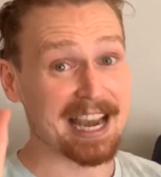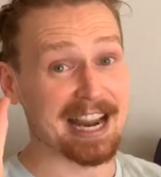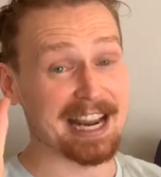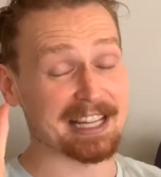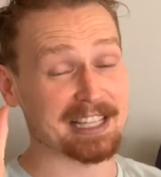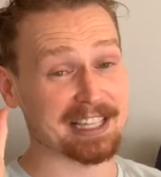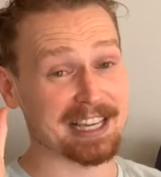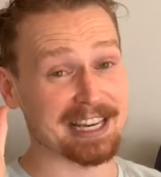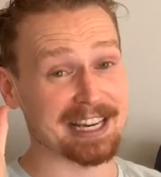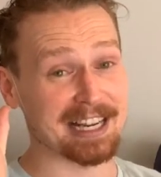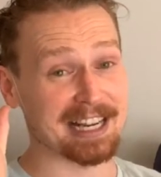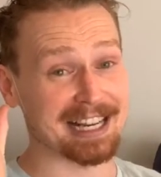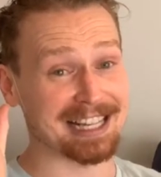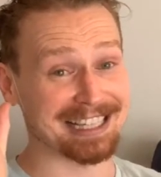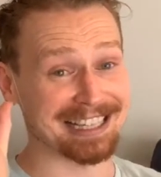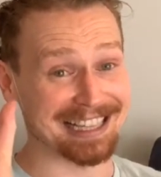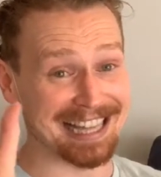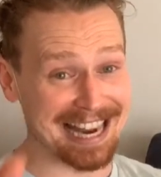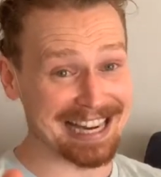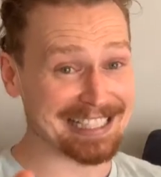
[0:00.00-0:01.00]
It's getting
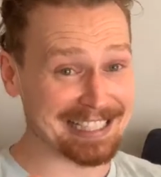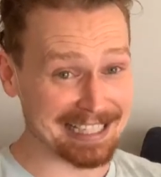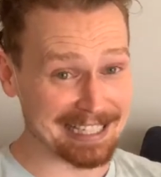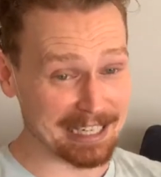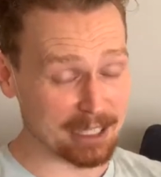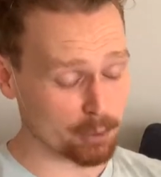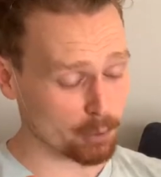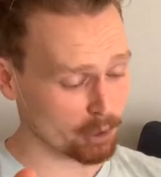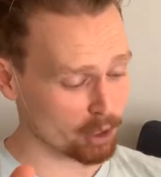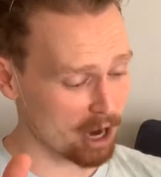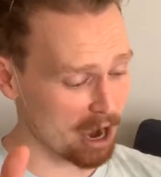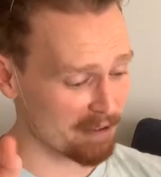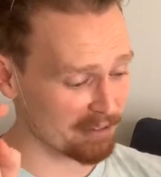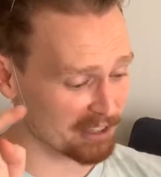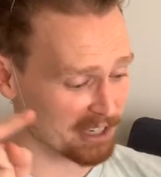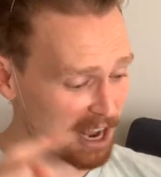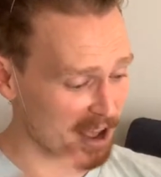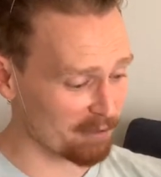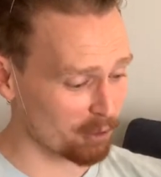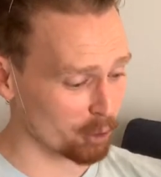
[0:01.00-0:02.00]
collected into a
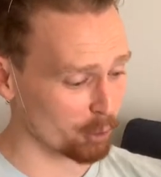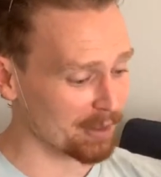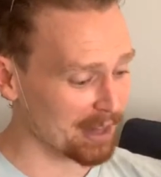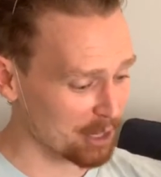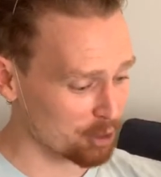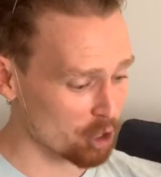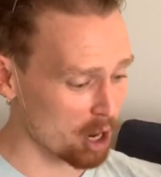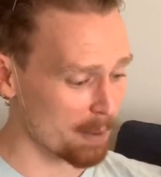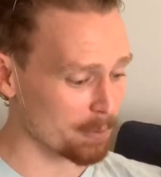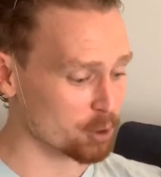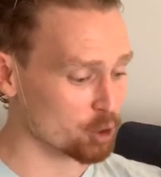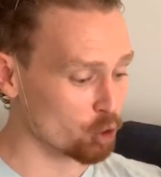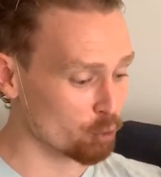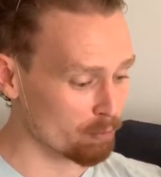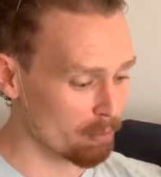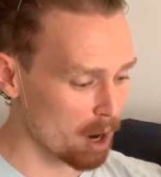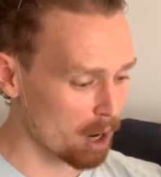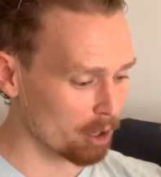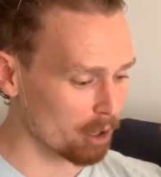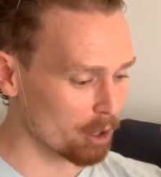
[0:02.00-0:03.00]
graphic novel that drops
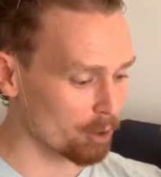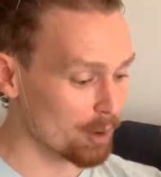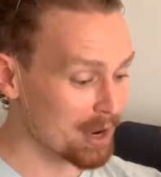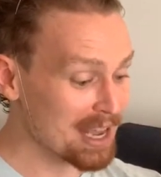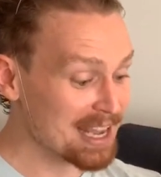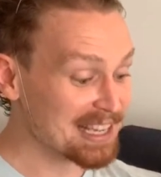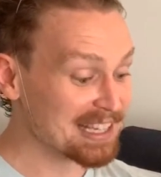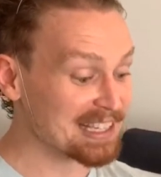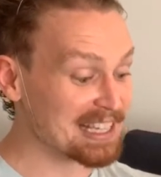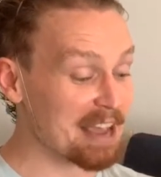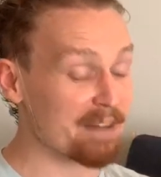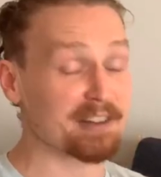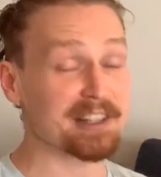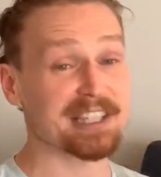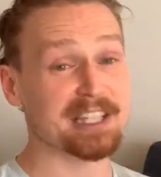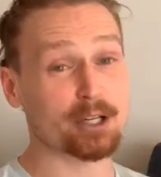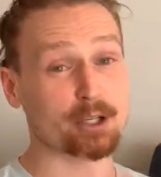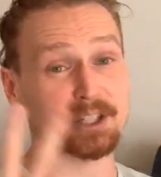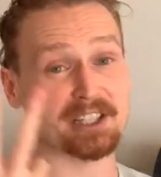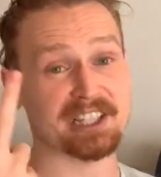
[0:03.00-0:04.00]
tomorrow.
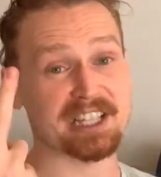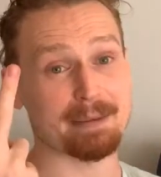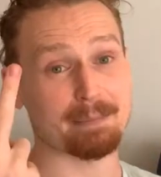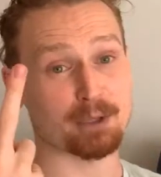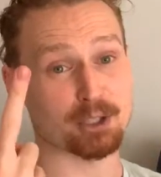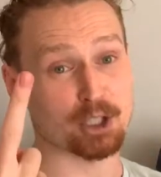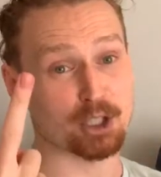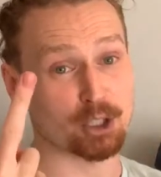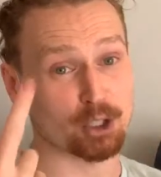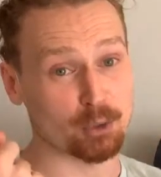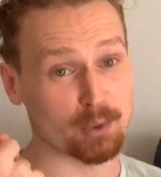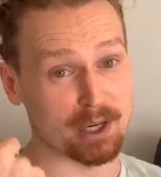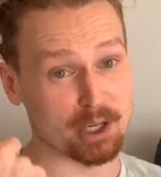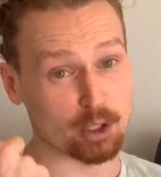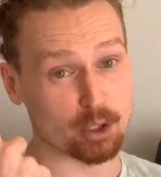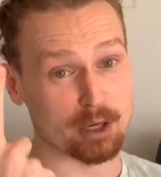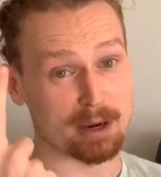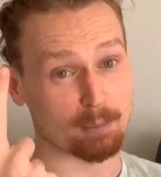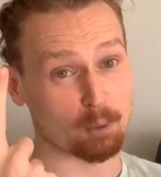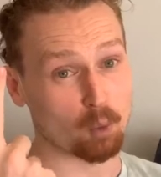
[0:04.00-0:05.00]
Seven Secrets number 2.
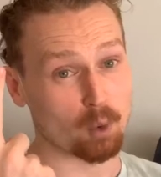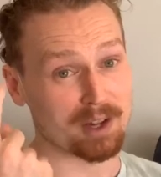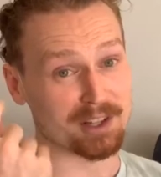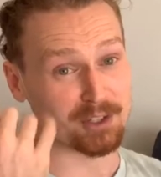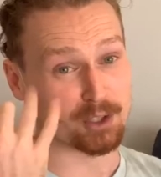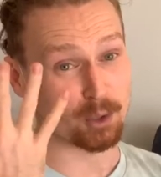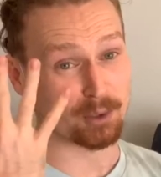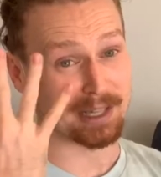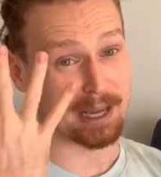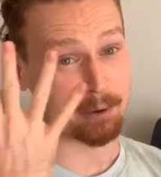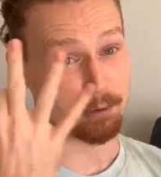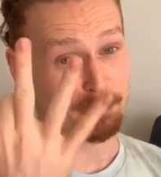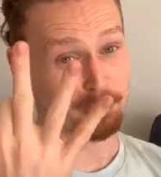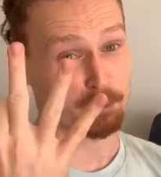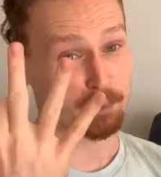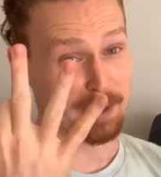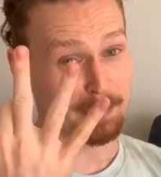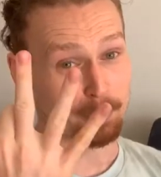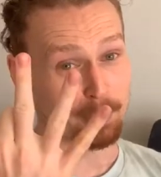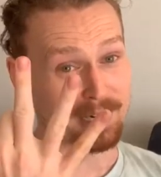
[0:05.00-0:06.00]
Issue number 1 sold out,
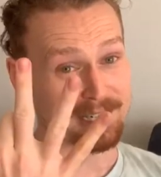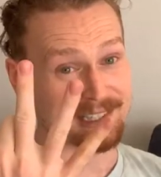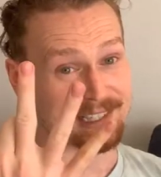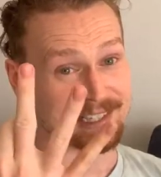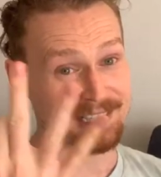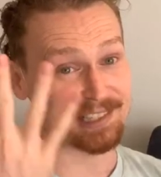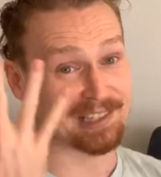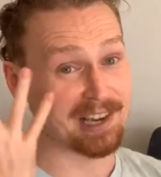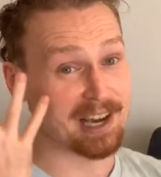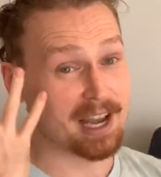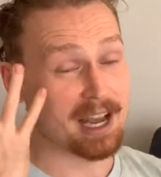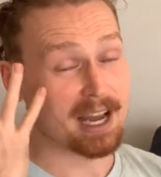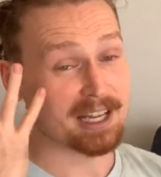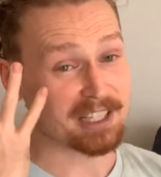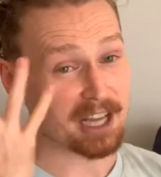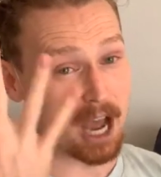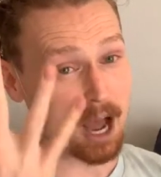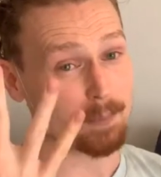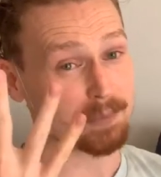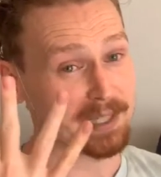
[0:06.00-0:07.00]
3 printings.
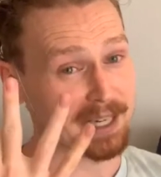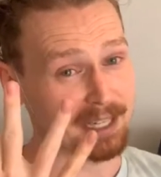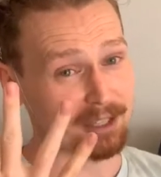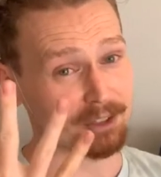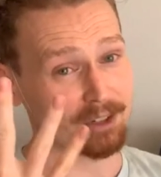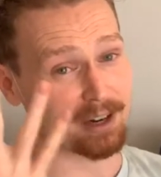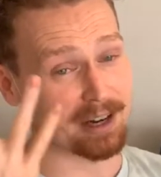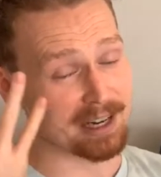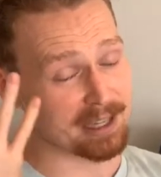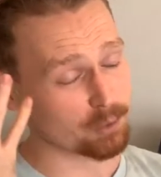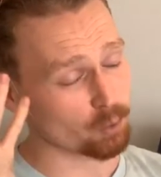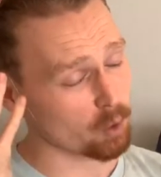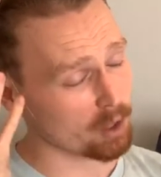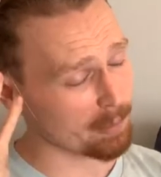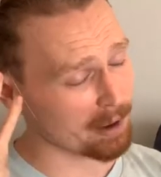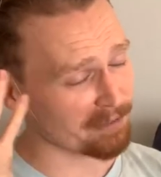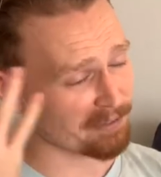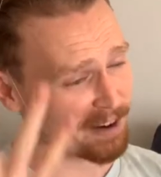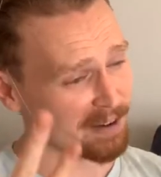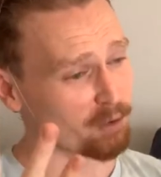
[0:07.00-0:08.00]
Tom Taylor is one
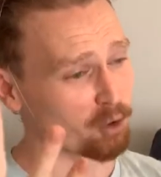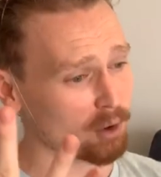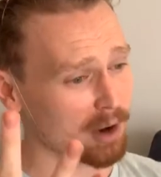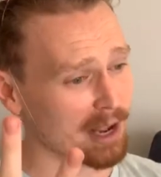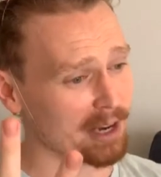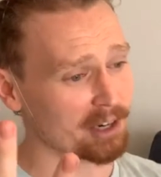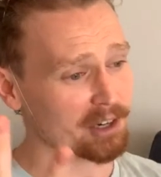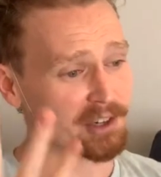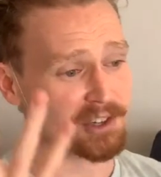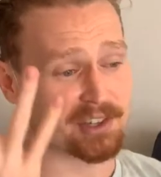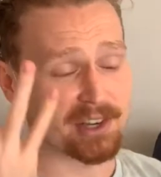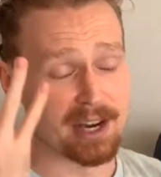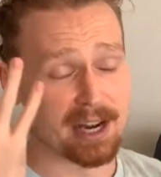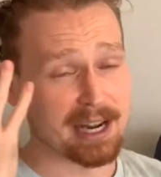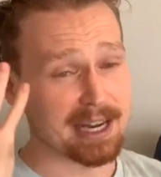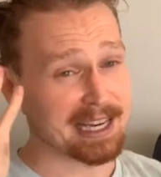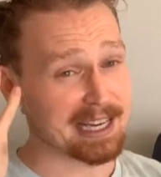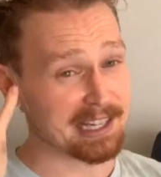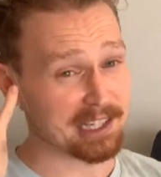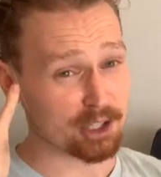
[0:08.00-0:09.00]
of my favorite writers.
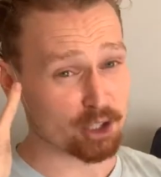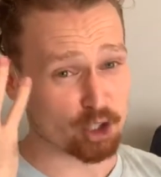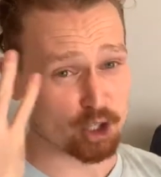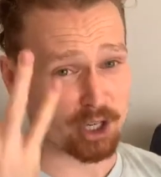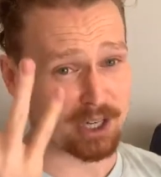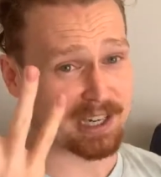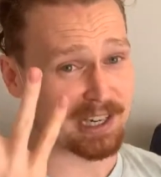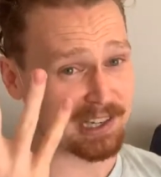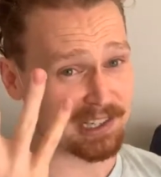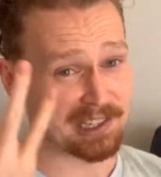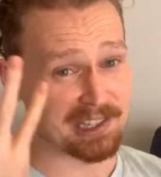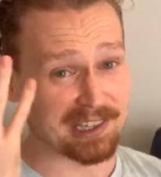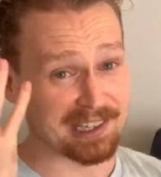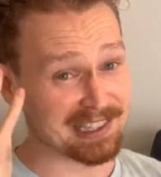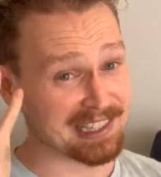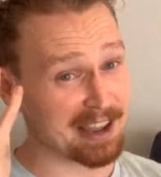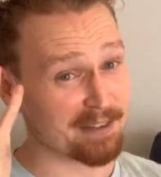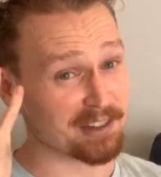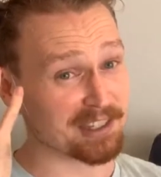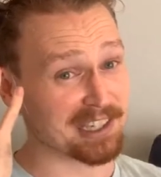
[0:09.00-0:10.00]
He's a genius.
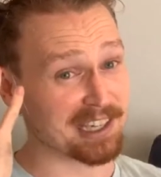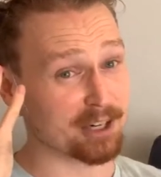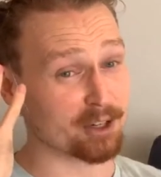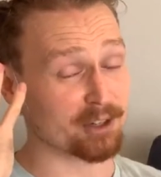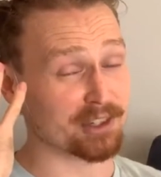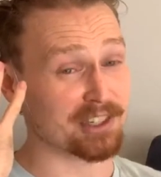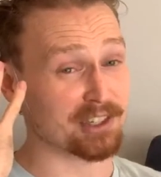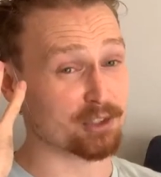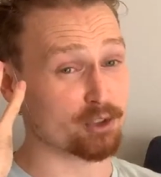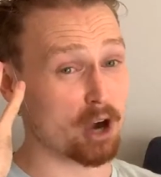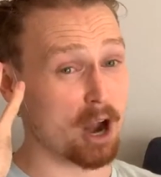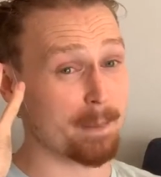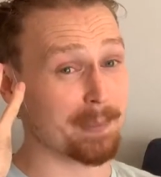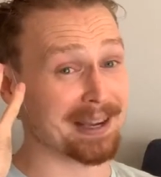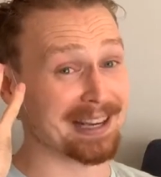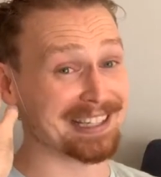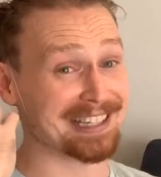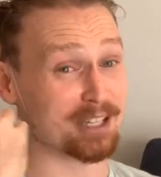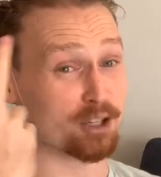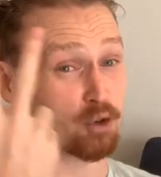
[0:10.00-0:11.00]
Seven Secrets is
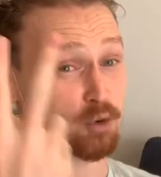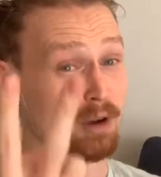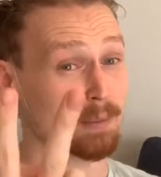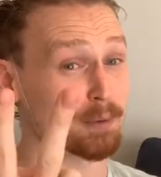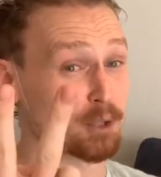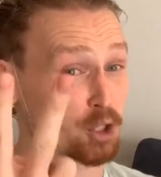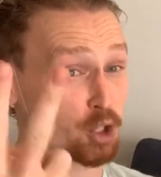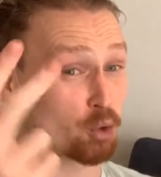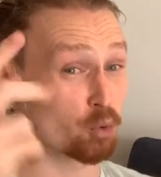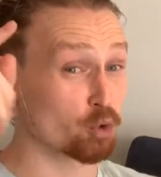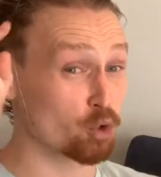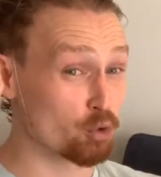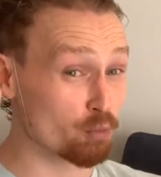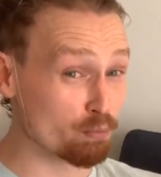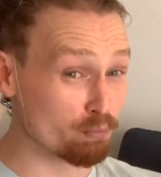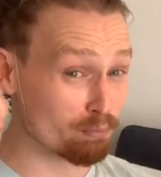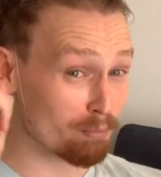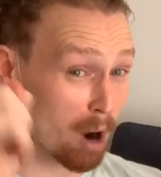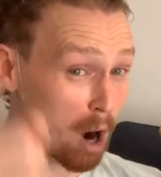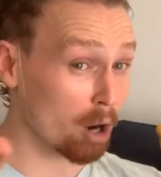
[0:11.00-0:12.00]
dropping. It's issue number 2
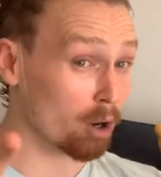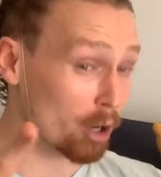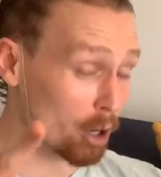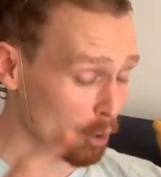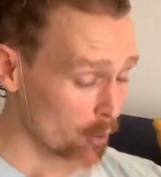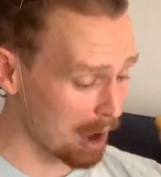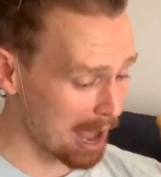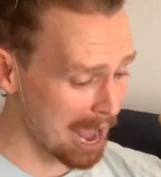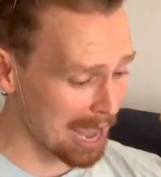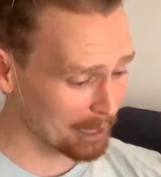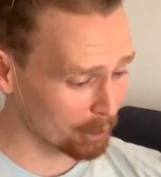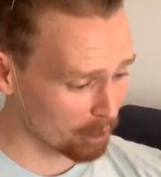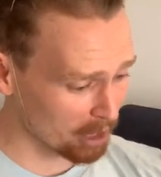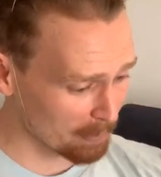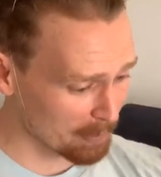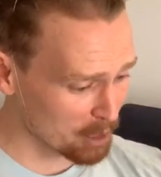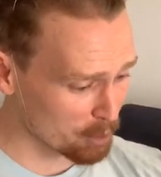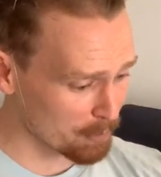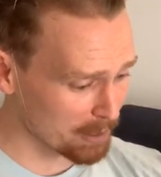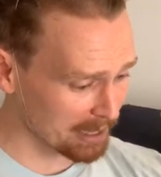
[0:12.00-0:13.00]
tomorrow. Highly
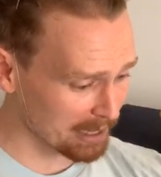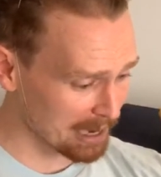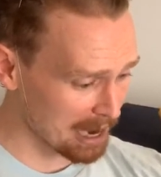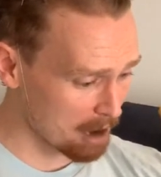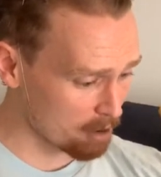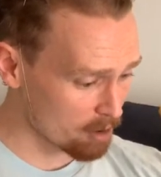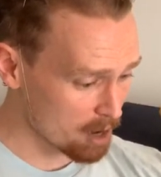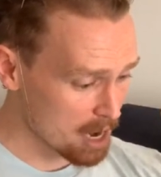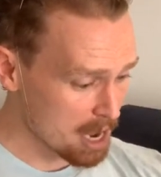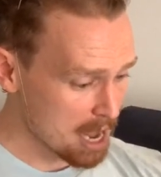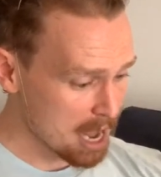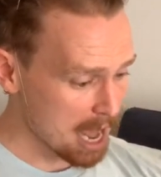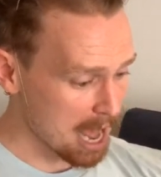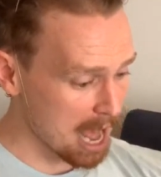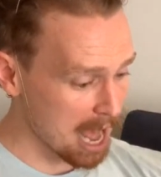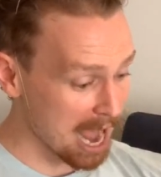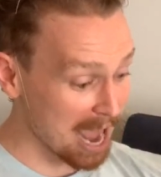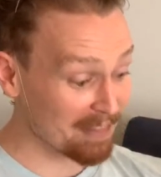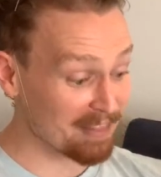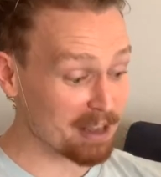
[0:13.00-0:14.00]
recommend you pick it up.
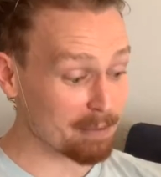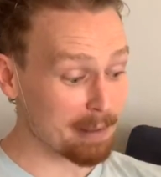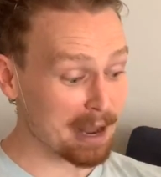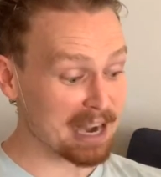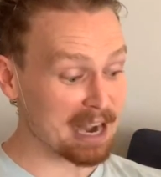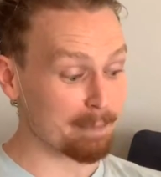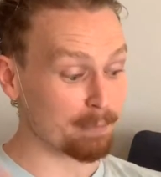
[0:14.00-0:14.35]
And then my